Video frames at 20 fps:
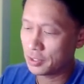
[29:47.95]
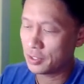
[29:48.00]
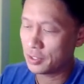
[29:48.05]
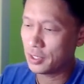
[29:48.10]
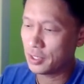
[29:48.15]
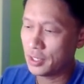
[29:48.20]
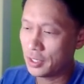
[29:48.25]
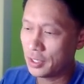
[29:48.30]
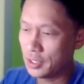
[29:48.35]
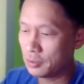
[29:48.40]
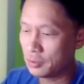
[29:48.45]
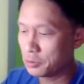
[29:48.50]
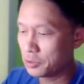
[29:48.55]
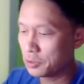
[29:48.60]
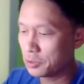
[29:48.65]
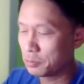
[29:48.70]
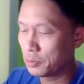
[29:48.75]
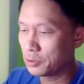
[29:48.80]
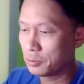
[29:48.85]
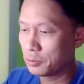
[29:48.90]
and we'll
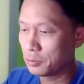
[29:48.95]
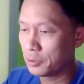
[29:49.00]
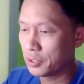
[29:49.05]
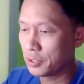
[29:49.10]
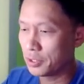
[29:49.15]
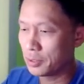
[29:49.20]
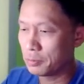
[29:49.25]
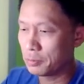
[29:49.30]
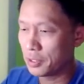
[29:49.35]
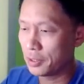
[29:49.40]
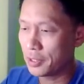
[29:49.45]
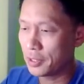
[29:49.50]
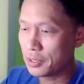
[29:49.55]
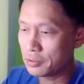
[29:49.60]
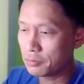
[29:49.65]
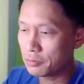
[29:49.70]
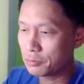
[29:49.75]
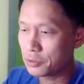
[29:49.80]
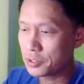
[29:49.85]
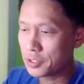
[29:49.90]
just multiply that by
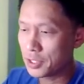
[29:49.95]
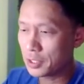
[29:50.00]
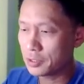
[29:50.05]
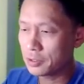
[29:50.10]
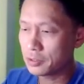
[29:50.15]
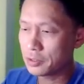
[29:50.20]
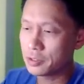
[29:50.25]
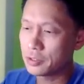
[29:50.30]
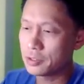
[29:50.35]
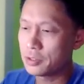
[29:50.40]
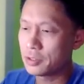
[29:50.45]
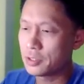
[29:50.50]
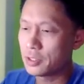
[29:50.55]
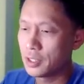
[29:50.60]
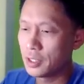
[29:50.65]
1,000 for seconds.